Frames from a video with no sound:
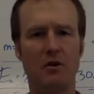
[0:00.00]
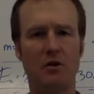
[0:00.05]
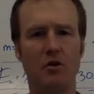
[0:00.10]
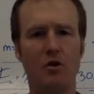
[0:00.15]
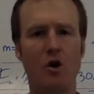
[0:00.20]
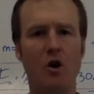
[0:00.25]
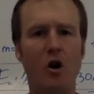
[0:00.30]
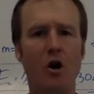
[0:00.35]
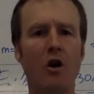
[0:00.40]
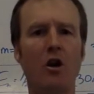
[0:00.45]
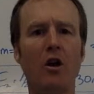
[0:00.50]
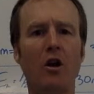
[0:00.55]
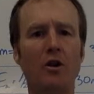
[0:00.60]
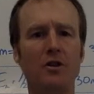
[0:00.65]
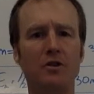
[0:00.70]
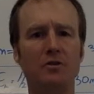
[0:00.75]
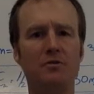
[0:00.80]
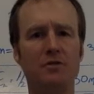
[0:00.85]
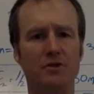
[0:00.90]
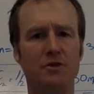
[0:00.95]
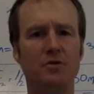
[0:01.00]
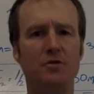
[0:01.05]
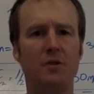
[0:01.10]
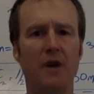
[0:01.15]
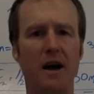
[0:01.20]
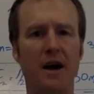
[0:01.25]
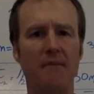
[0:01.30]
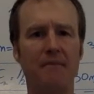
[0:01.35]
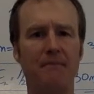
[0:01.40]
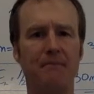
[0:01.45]
call on you to do
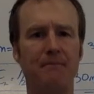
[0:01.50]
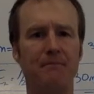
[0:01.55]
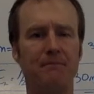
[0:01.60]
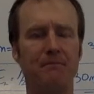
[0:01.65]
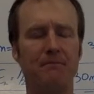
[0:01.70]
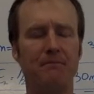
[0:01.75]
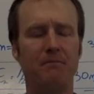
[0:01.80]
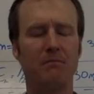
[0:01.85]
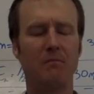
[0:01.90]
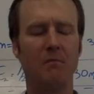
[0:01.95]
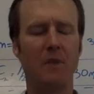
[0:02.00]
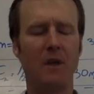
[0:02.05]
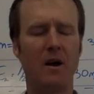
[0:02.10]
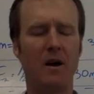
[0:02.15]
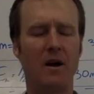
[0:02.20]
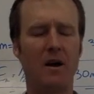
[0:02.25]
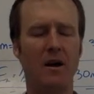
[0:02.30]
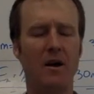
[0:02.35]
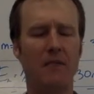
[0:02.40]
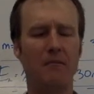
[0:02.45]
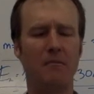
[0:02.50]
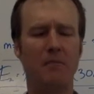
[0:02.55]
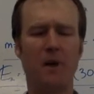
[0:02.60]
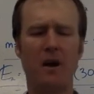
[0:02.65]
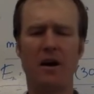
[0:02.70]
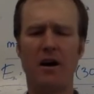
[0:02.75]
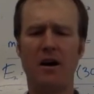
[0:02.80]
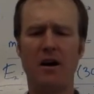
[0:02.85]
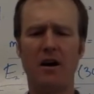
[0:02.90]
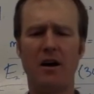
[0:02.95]
that.
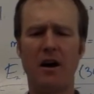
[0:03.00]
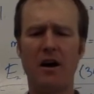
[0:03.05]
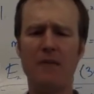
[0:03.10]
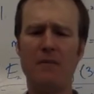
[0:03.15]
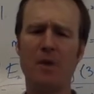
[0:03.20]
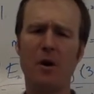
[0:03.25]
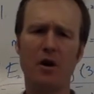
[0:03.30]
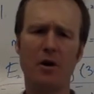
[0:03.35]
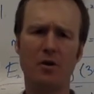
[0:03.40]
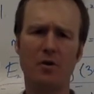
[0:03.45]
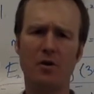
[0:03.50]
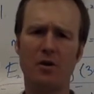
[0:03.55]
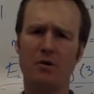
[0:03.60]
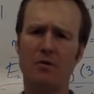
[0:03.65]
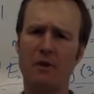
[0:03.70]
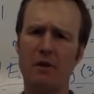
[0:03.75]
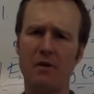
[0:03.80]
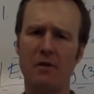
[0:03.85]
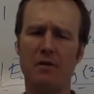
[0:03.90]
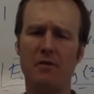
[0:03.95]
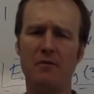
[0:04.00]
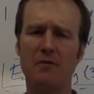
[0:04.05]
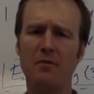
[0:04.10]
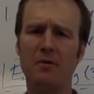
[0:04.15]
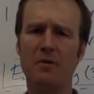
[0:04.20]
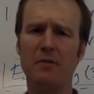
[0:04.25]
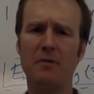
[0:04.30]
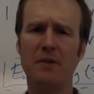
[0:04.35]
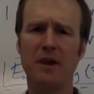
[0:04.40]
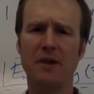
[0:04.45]
But I'm not going to run through
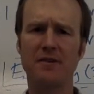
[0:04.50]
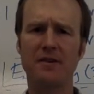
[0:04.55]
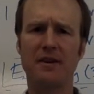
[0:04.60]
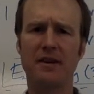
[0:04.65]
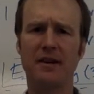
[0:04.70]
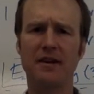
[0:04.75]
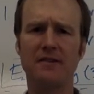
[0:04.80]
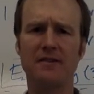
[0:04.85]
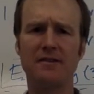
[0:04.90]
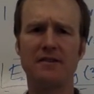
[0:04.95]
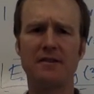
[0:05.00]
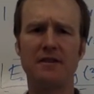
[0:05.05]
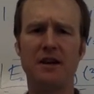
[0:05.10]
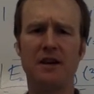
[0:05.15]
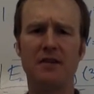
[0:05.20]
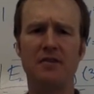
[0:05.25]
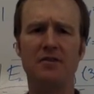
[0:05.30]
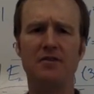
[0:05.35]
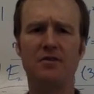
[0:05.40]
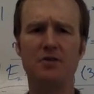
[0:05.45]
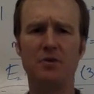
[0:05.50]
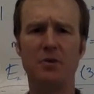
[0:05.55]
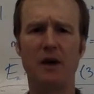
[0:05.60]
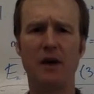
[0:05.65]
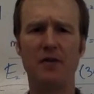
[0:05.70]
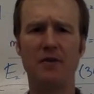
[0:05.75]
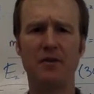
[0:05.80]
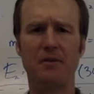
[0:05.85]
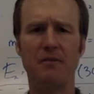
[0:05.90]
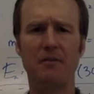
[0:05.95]
them because I'd like to see how you do
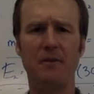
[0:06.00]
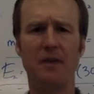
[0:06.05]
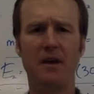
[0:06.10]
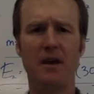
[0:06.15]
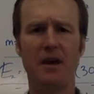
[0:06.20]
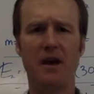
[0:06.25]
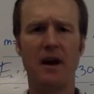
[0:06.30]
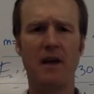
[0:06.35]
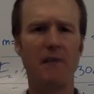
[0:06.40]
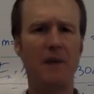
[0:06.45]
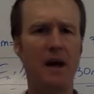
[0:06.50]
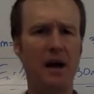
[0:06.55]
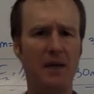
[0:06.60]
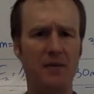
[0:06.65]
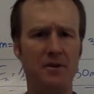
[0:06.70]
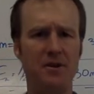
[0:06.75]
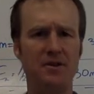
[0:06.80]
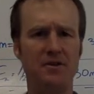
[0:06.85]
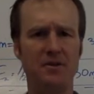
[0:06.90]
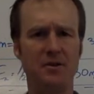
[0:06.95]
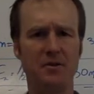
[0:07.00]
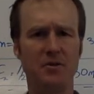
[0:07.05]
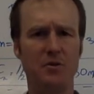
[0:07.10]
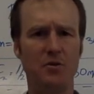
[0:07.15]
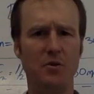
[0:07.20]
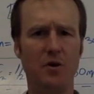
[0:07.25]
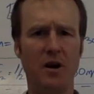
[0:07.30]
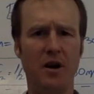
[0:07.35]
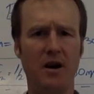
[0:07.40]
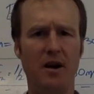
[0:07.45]
at them. I'm happy
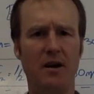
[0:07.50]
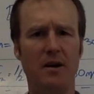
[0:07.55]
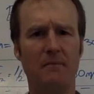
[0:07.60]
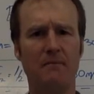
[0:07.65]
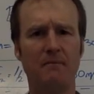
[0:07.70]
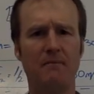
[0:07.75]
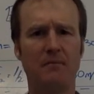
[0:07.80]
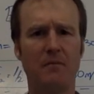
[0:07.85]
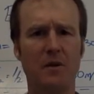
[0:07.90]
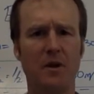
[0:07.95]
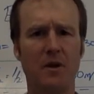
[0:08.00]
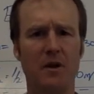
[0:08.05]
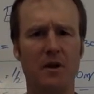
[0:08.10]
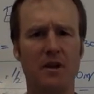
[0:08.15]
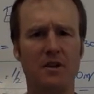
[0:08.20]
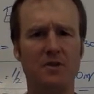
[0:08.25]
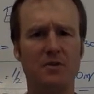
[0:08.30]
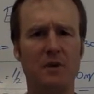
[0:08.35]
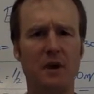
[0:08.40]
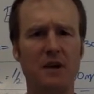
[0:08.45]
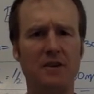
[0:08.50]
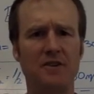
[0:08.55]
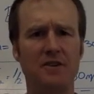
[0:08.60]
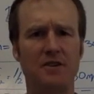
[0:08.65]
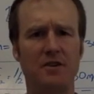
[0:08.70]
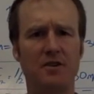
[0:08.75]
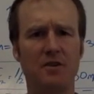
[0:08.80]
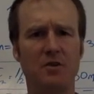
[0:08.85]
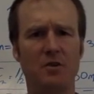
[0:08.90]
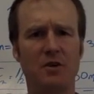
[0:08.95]
to answer
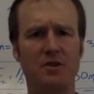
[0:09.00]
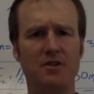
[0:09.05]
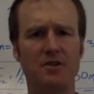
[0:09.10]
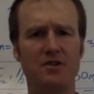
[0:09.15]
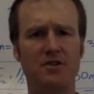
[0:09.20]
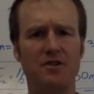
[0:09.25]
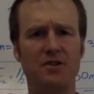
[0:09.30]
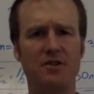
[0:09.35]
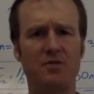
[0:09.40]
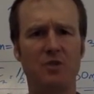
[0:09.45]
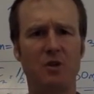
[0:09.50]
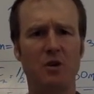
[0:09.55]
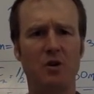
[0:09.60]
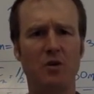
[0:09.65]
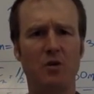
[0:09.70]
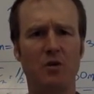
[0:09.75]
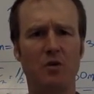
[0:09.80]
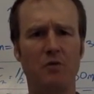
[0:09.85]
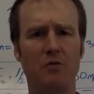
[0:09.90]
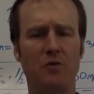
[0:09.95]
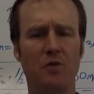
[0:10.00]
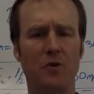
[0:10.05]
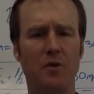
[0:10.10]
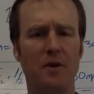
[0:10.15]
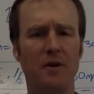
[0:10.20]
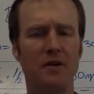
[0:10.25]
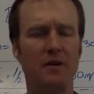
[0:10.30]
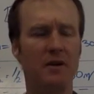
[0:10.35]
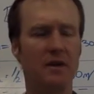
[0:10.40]
those questions as well going forward.